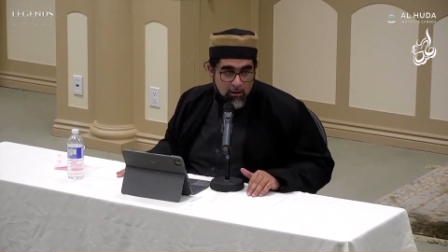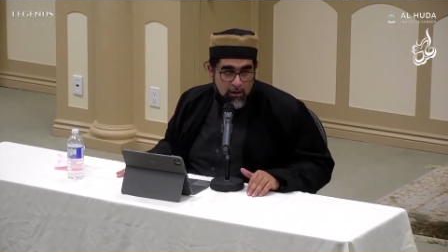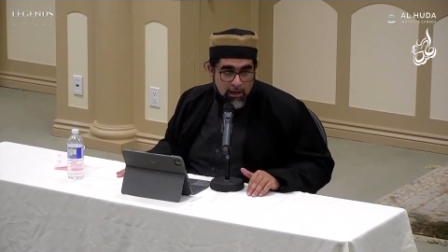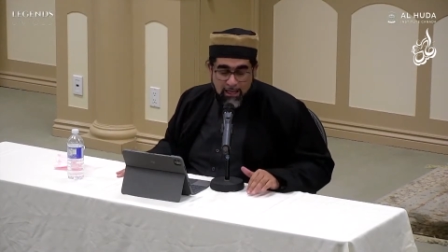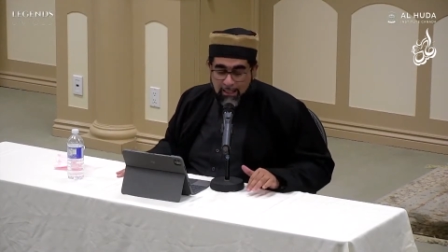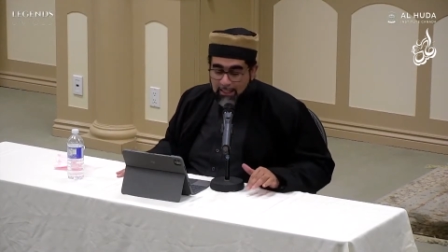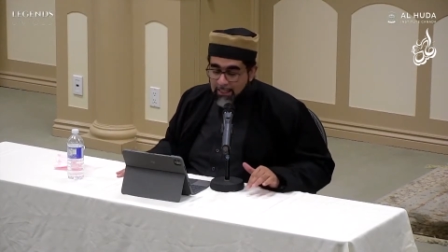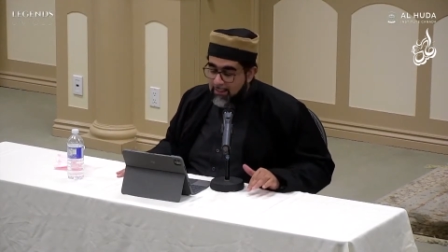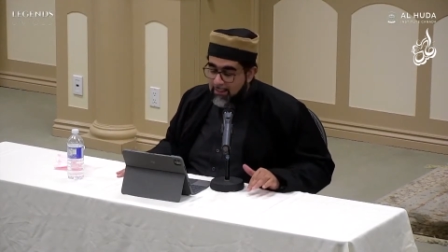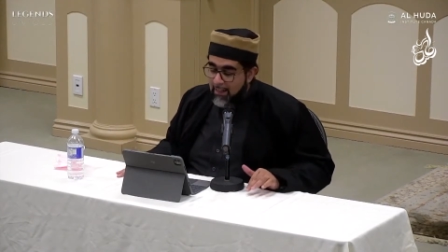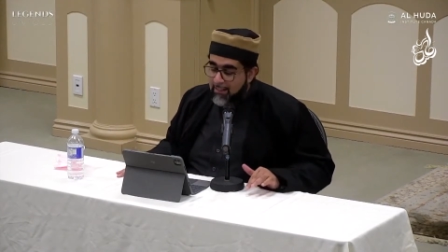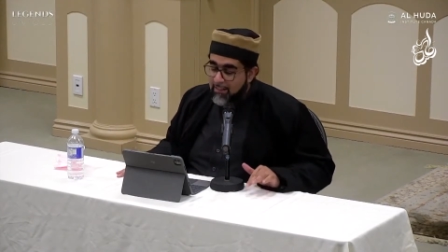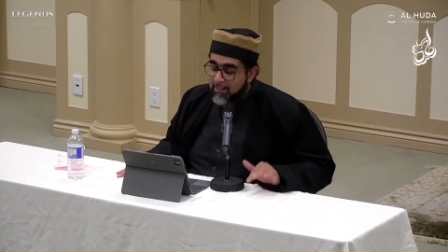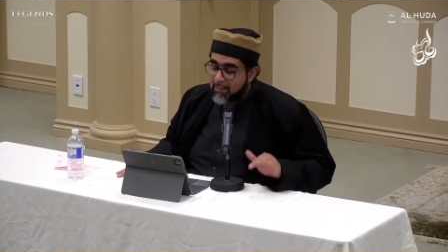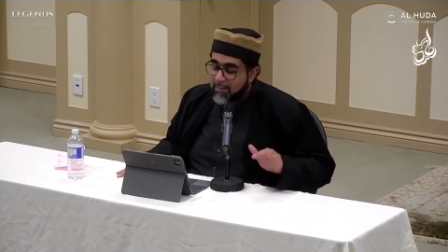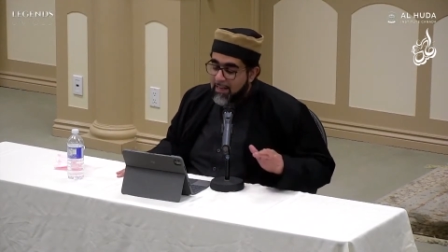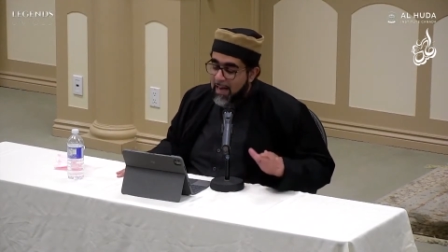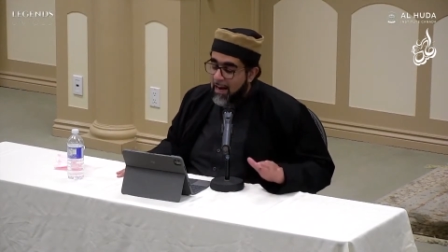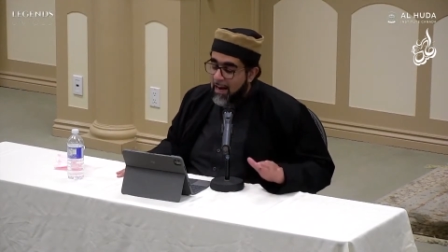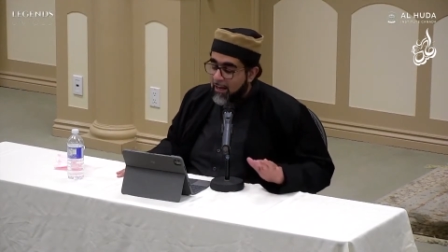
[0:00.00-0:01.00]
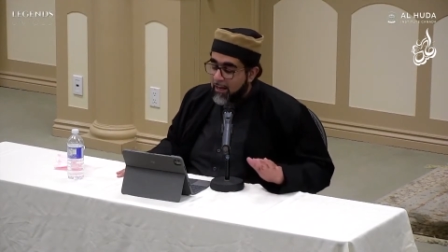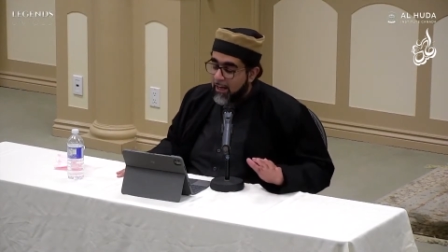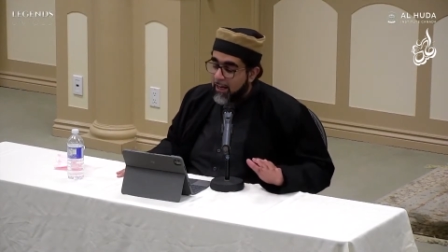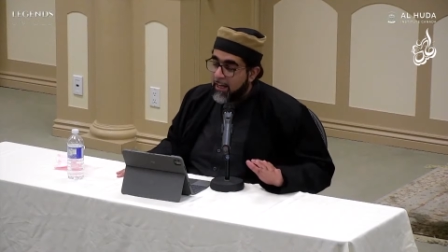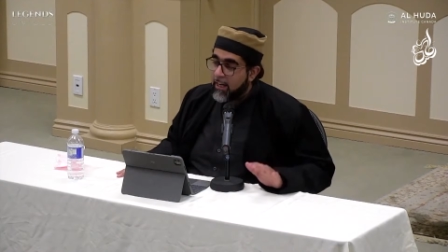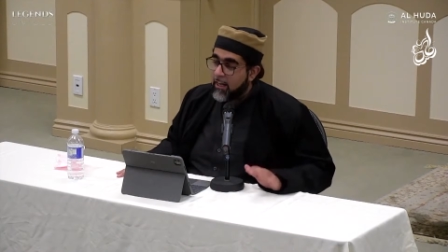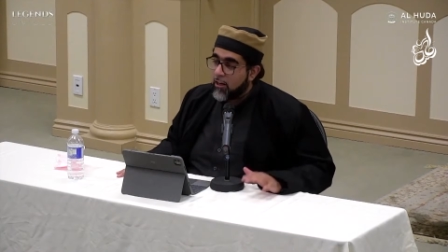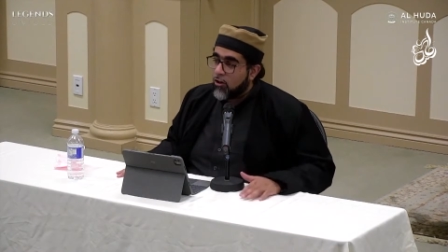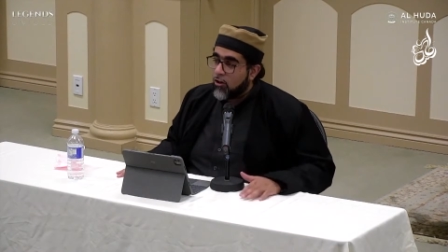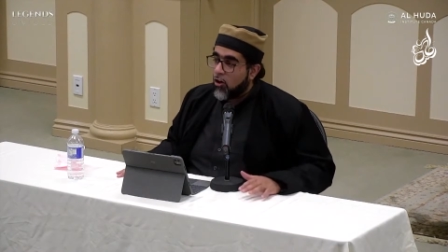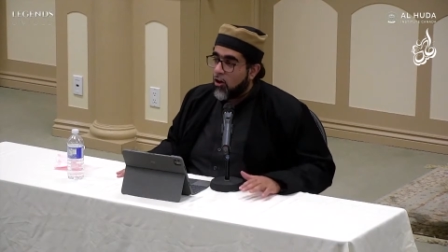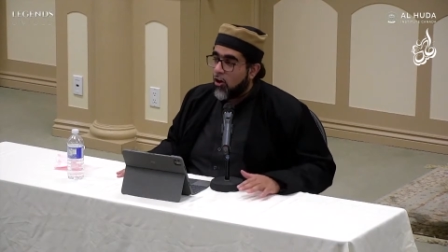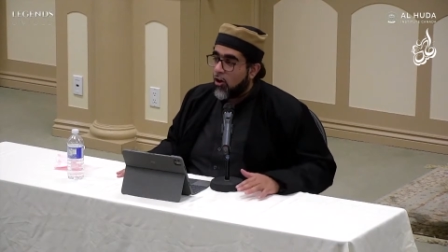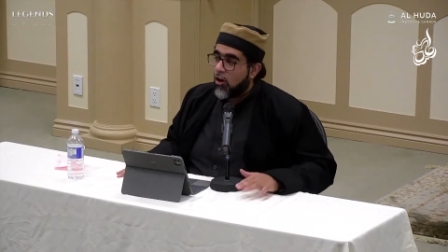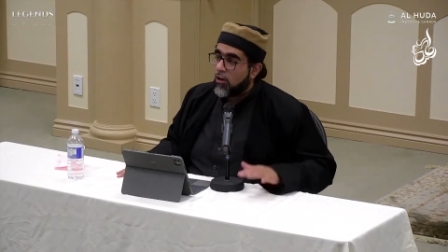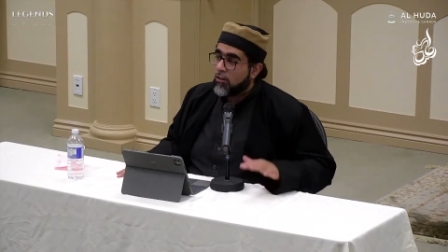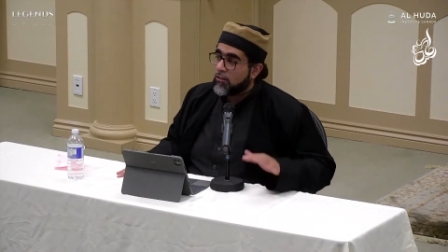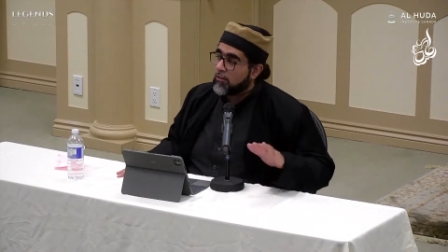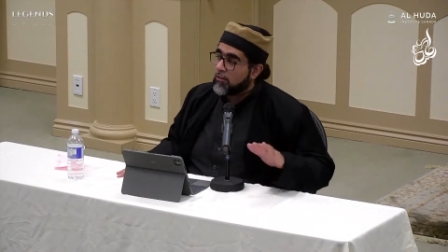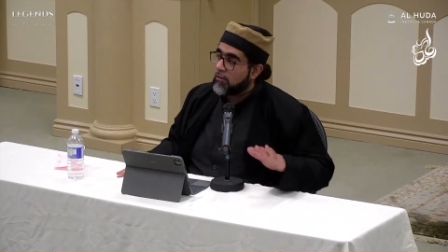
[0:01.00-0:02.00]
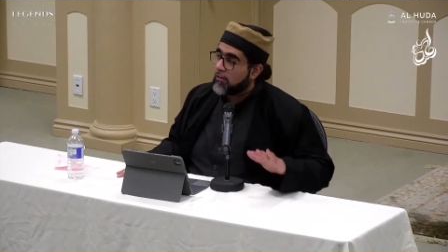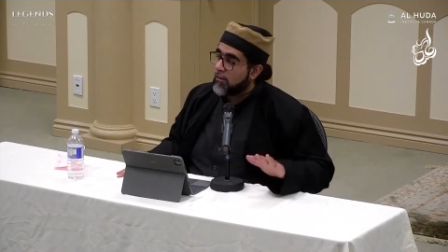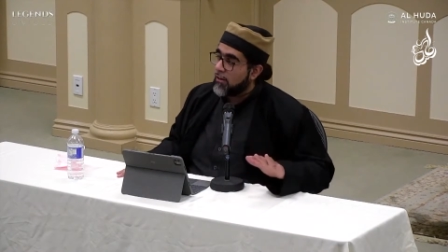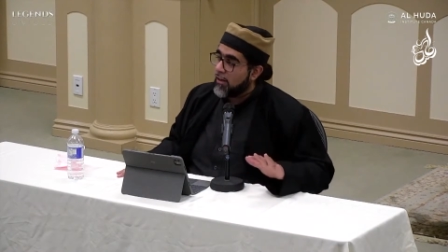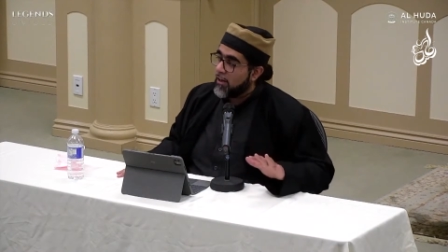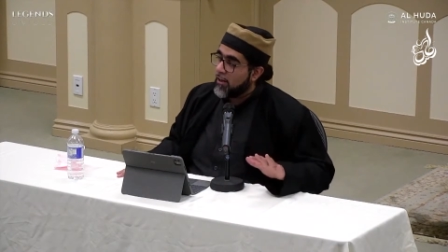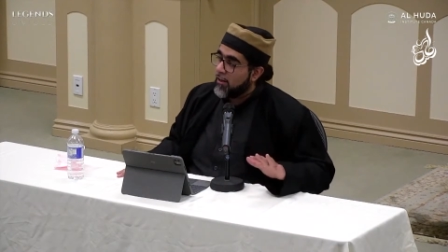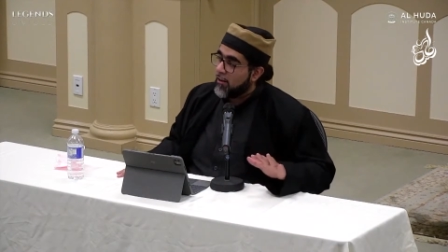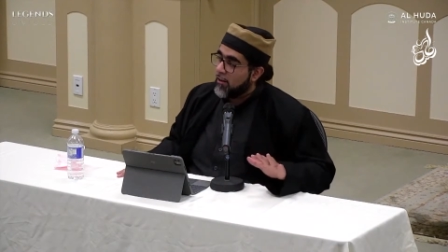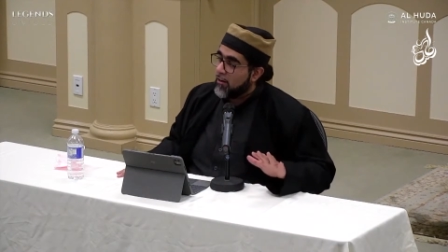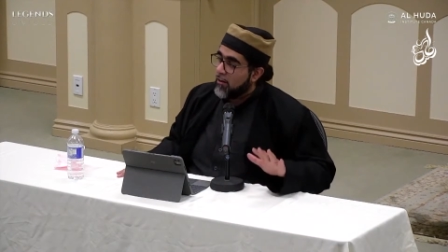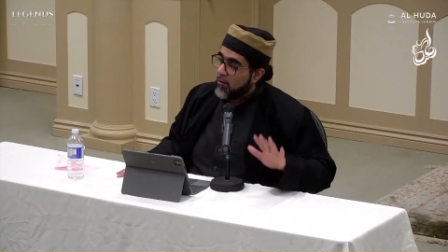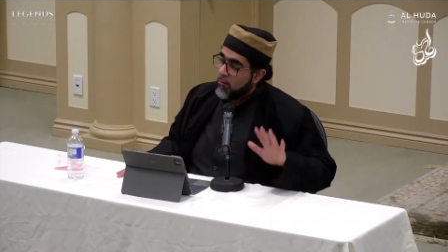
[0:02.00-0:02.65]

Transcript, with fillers: And he says, sadly, all the three